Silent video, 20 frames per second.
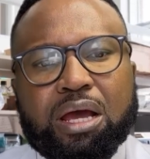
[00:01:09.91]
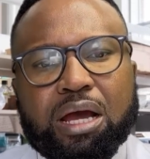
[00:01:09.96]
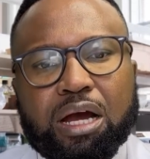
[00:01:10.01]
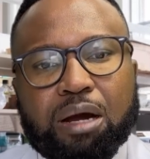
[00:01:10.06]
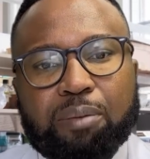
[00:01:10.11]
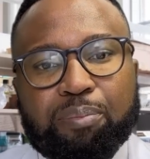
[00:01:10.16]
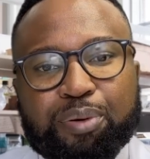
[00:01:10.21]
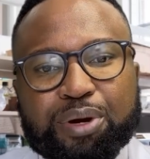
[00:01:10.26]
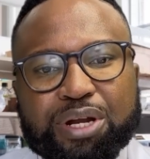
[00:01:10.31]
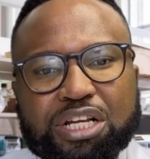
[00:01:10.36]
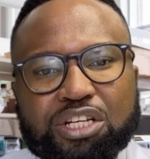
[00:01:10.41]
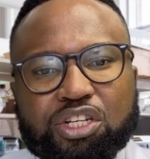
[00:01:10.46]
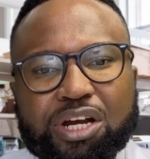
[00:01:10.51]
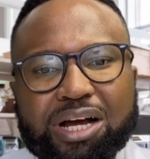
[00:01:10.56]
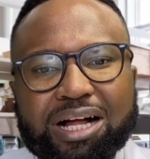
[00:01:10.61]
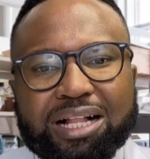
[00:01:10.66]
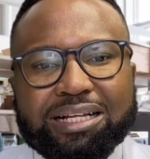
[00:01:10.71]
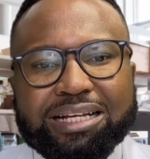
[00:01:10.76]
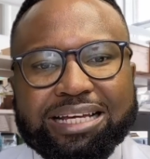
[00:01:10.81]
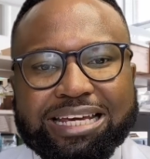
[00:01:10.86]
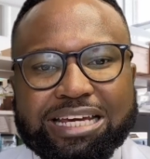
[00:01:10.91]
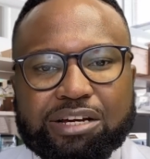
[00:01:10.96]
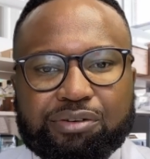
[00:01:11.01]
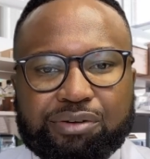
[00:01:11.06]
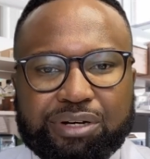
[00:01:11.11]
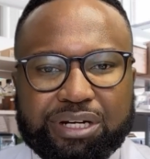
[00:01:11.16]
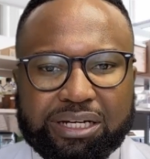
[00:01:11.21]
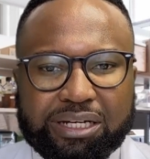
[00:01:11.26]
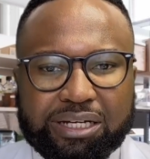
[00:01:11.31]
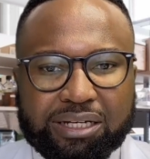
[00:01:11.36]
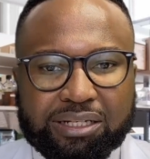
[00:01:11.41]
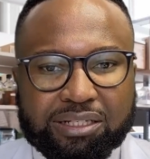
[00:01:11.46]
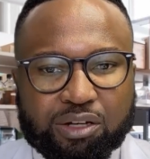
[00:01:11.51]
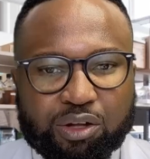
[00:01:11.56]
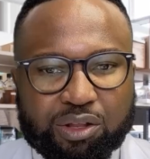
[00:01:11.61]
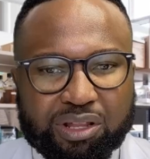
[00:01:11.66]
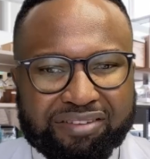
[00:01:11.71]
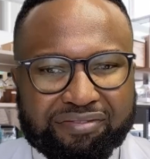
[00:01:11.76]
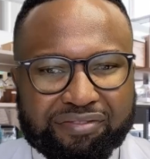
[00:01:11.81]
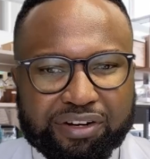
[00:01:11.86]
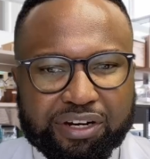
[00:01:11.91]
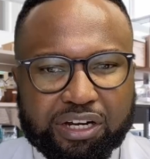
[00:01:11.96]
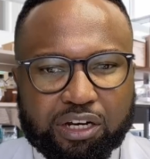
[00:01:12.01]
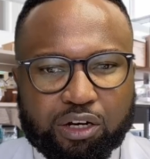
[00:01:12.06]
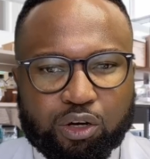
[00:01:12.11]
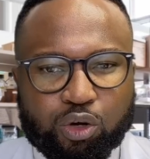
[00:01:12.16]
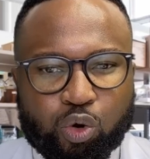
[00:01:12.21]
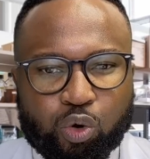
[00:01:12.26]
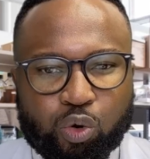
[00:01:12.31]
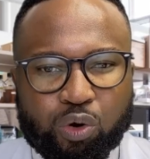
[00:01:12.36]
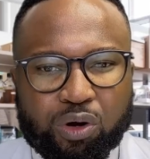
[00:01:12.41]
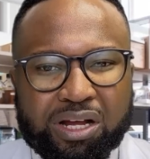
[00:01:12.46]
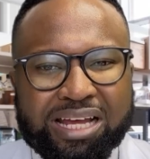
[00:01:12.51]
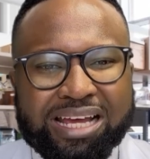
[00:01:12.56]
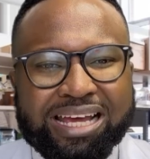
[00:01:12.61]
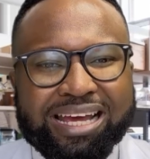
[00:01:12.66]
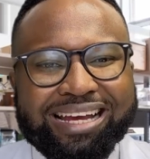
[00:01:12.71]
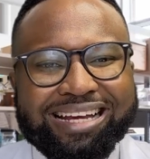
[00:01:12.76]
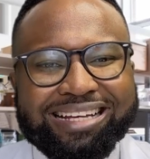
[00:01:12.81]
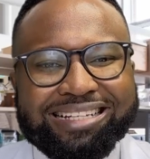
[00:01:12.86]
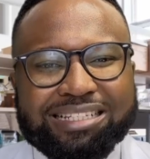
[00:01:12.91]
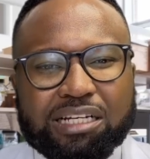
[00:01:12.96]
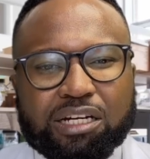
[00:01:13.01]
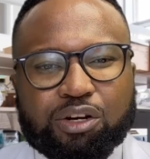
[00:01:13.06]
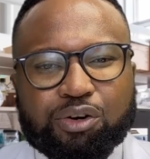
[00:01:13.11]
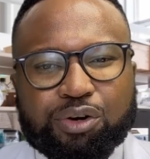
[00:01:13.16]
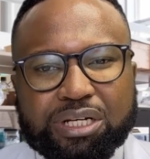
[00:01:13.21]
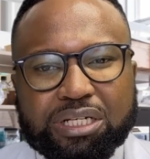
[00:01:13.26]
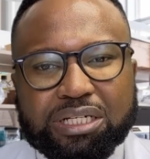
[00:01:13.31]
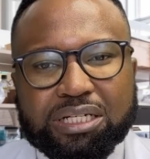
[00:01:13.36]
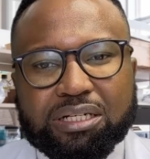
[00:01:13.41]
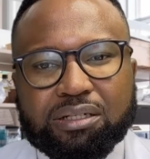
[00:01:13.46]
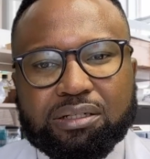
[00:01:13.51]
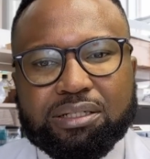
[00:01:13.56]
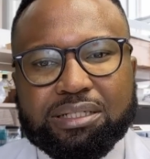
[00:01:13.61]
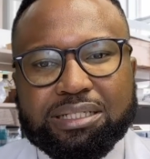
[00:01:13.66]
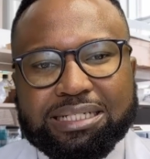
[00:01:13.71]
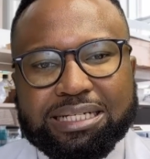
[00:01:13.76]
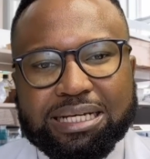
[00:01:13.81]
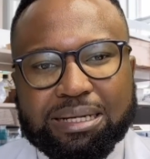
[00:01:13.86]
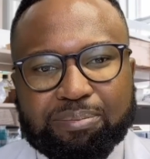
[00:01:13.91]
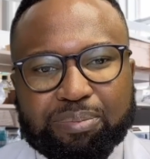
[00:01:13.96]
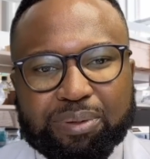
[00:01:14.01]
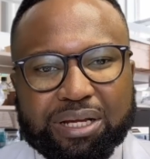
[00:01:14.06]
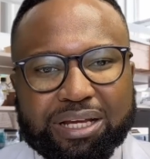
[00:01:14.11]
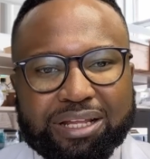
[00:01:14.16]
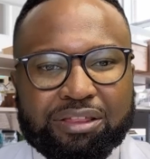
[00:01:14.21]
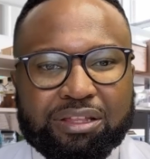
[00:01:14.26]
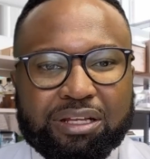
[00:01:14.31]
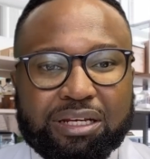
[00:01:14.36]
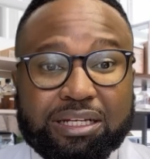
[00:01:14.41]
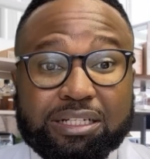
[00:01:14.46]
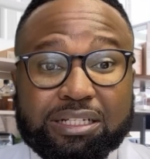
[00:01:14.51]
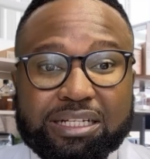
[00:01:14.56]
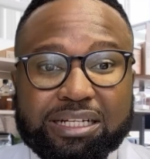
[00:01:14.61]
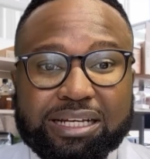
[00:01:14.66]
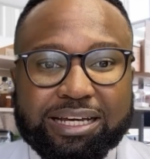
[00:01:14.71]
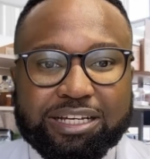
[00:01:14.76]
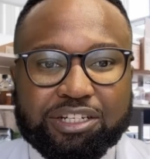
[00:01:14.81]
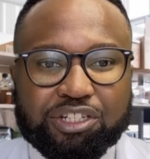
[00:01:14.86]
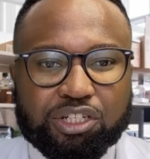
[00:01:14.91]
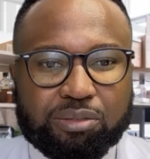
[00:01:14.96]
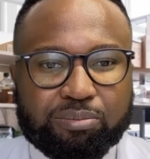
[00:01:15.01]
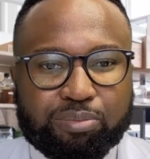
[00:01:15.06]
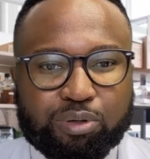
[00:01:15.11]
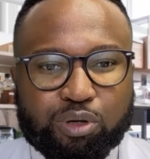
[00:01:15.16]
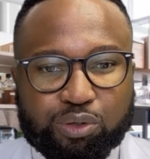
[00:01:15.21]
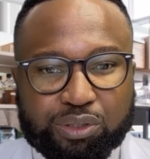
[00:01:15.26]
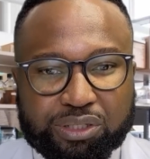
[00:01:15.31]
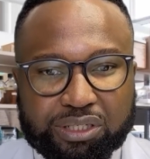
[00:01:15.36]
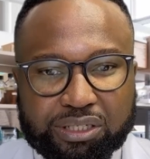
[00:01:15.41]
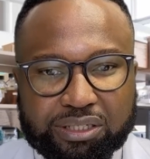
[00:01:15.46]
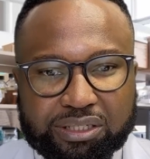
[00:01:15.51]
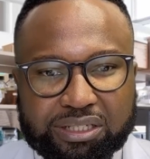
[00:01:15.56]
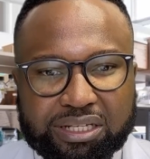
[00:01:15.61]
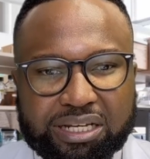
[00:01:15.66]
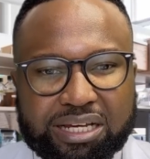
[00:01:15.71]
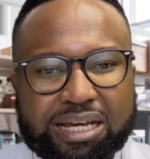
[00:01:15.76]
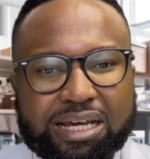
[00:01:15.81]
A pre-trial hearing in South African law is a critical step in the litigation process.